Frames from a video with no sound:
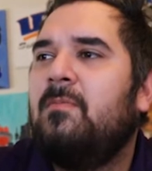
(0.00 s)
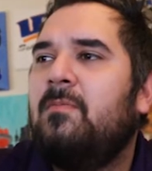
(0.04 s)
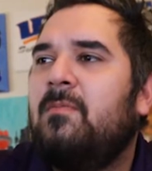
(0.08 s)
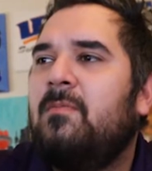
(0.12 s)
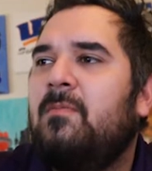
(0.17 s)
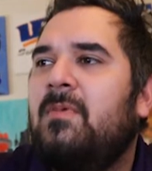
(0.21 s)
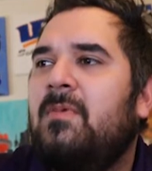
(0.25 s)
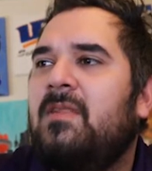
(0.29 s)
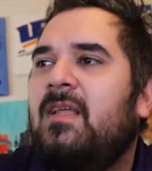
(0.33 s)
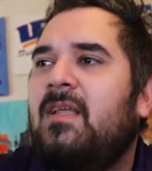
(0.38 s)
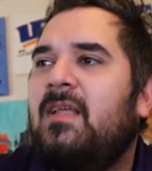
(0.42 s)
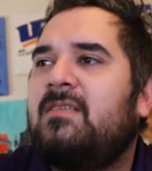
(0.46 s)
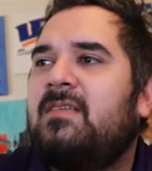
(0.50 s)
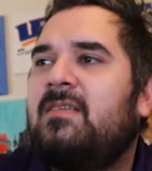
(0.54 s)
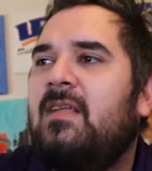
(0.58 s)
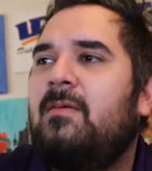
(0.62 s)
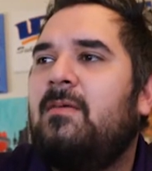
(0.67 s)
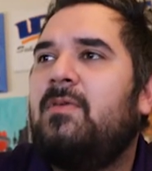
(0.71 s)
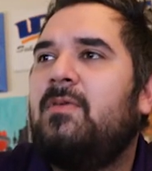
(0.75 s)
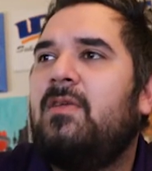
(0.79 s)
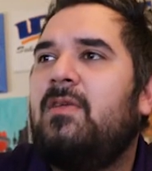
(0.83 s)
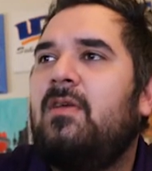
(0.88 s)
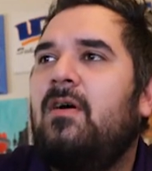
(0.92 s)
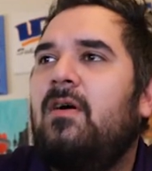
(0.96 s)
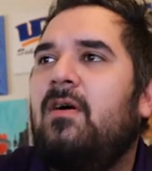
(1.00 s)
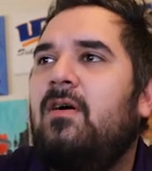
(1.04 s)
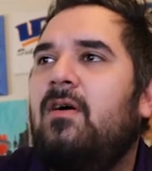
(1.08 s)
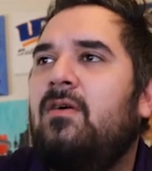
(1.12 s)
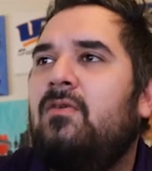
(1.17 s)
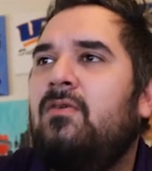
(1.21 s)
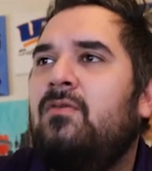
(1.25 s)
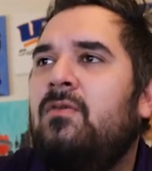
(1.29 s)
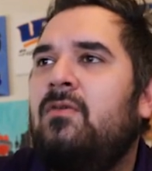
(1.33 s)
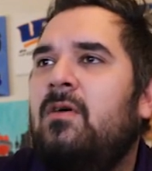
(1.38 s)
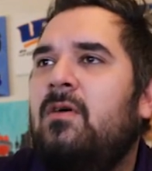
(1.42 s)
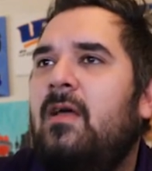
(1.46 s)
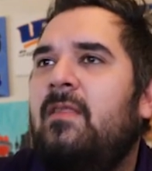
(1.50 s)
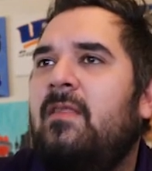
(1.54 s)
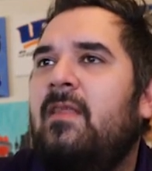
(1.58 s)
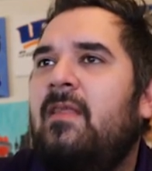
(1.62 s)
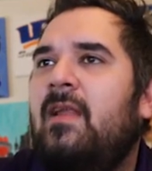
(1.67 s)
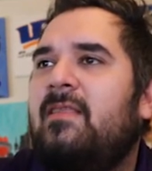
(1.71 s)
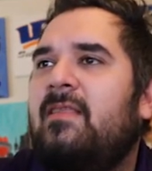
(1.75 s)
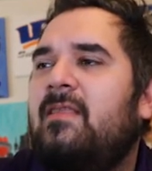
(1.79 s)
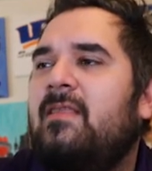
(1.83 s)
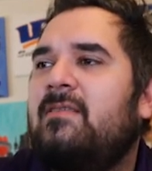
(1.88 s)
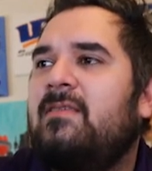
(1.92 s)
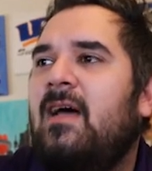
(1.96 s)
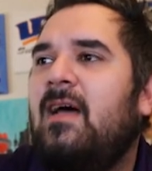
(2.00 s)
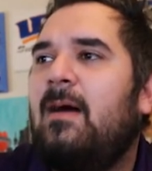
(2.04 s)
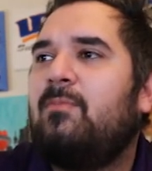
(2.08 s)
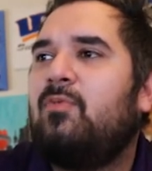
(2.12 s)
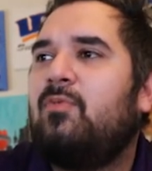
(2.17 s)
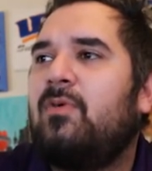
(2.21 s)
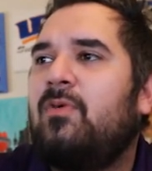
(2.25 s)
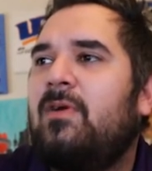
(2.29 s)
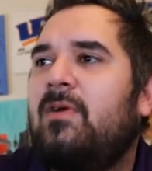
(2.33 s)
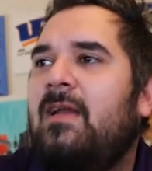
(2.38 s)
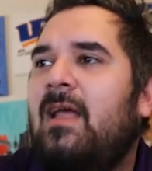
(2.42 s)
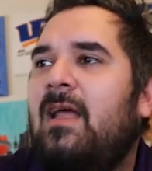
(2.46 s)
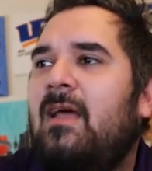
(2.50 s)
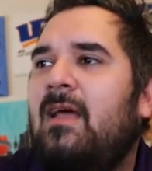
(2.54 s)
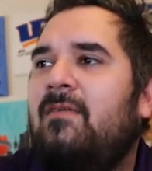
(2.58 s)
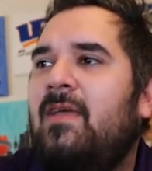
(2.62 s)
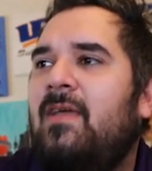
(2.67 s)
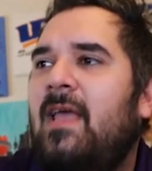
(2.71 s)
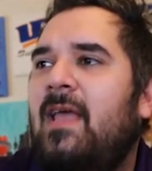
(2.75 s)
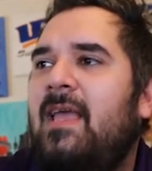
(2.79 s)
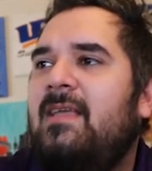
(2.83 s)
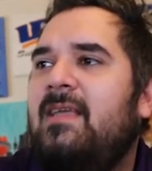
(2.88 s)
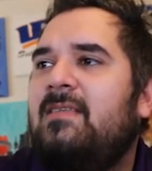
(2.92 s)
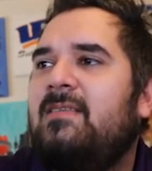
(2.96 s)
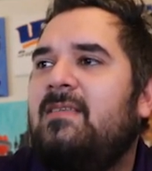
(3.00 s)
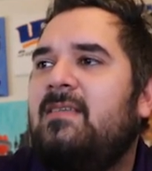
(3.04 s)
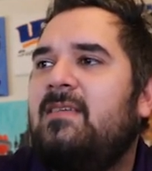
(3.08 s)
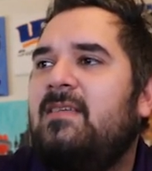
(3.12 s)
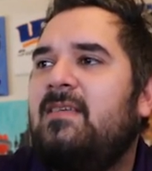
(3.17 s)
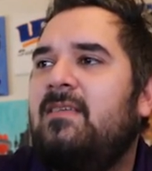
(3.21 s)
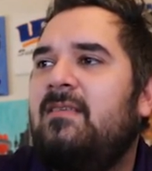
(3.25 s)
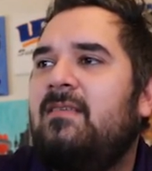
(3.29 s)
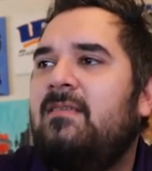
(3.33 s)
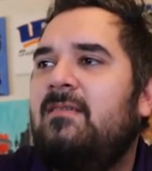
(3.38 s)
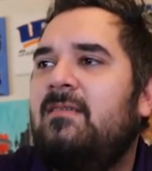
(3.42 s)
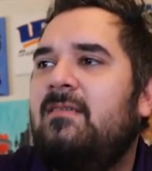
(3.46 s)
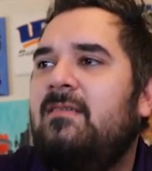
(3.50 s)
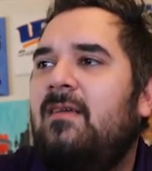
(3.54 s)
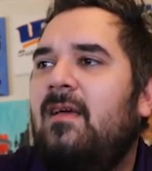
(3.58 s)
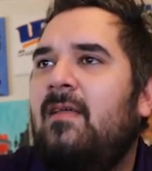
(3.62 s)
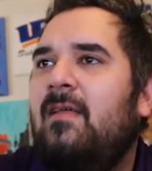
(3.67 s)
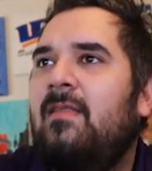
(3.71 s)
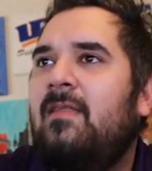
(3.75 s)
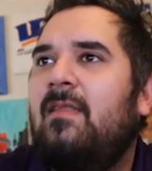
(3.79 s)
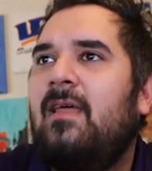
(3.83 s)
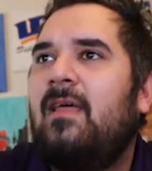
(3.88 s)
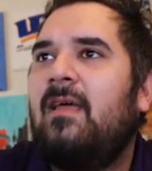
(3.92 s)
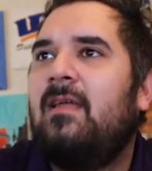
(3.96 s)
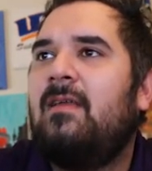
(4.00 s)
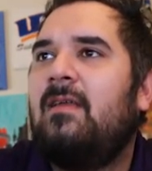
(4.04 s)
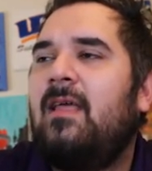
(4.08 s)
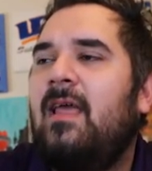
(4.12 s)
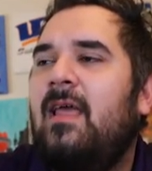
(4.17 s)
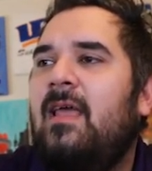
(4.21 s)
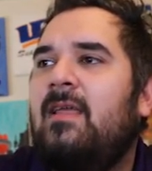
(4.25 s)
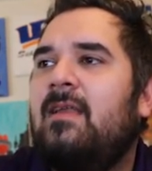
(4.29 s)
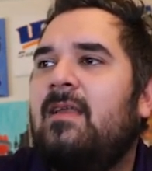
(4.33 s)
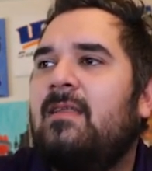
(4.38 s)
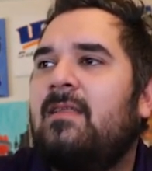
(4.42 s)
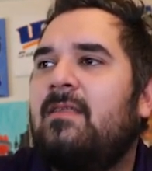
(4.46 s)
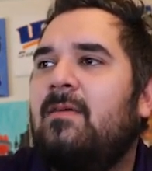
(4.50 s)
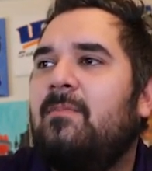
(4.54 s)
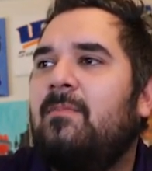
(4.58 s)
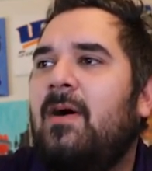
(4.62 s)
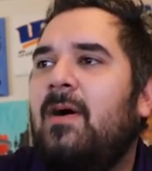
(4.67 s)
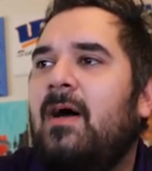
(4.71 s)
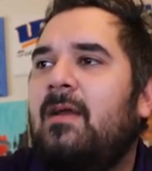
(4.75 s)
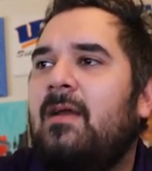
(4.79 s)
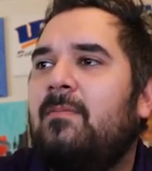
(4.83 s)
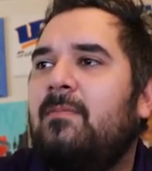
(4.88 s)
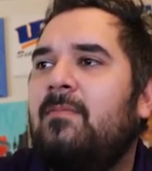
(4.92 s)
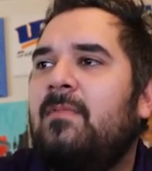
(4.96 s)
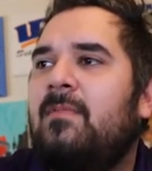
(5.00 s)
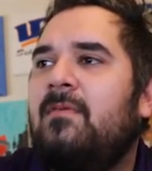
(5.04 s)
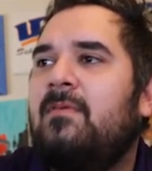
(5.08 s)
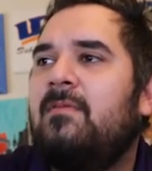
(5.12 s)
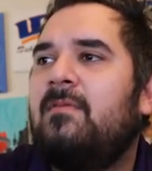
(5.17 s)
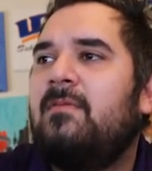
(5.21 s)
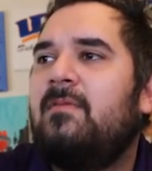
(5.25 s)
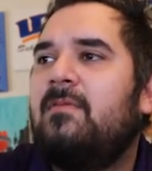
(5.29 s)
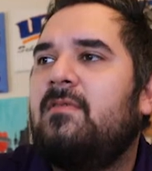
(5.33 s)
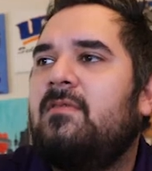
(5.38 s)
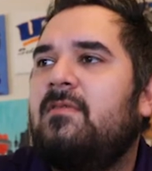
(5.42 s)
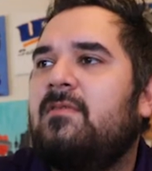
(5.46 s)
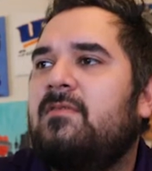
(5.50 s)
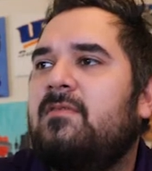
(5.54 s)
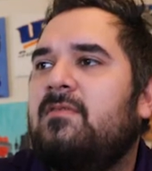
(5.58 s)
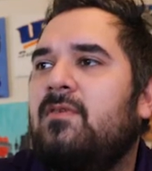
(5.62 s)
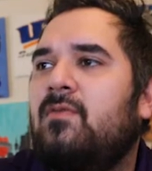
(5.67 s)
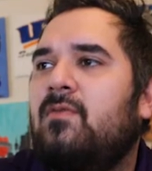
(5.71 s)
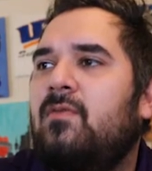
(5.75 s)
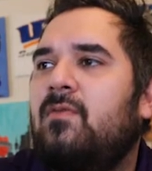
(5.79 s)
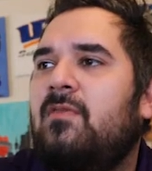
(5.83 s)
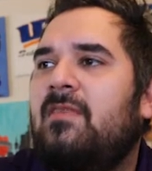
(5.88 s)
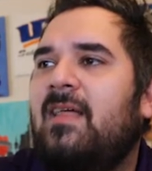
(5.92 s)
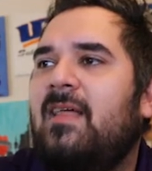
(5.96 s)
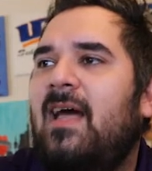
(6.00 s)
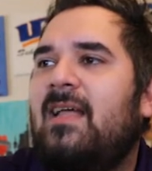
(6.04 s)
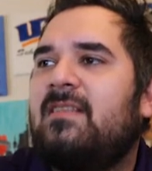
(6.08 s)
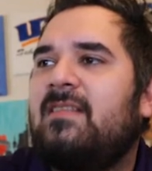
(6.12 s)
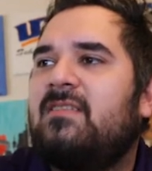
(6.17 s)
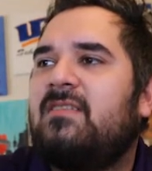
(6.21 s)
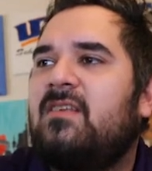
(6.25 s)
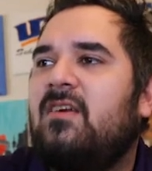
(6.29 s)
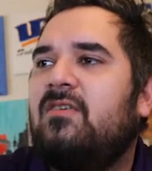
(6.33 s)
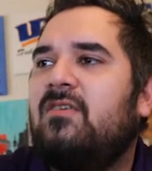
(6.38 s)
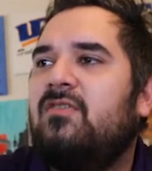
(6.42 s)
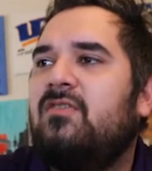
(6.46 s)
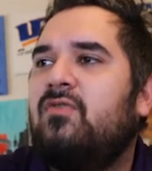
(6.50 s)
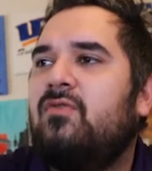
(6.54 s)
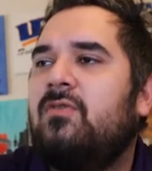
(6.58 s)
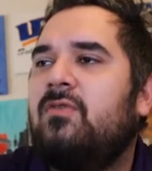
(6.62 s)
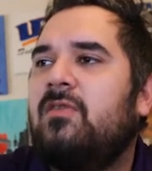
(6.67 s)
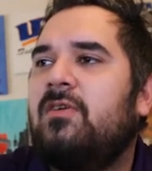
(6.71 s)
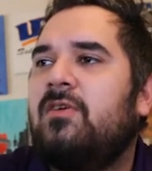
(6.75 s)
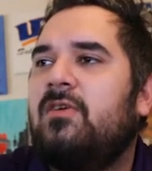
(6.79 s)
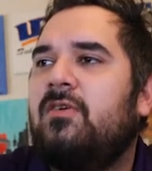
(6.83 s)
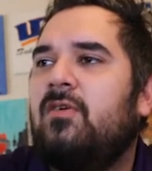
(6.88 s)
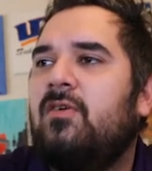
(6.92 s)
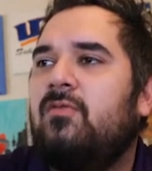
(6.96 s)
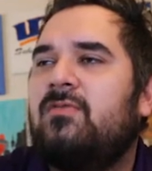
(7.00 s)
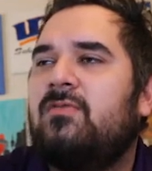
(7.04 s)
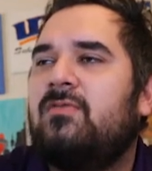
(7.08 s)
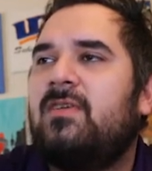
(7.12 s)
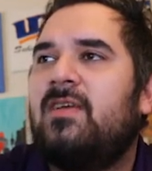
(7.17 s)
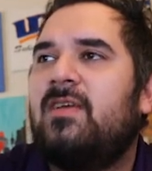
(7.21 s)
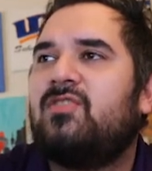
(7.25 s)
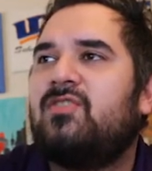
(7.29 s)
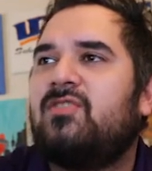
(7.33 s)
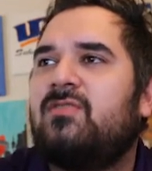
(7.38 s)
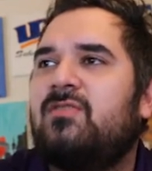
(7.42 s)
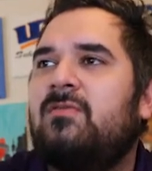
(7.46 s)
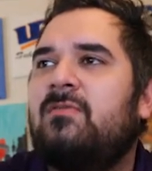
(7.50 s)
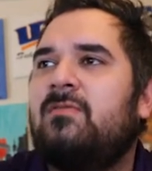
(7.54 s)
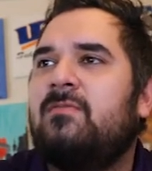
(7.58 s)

But that's going to be O. And then at the top, we're going to have 18 and then 8 at the bottom. So that's our nuclear notation.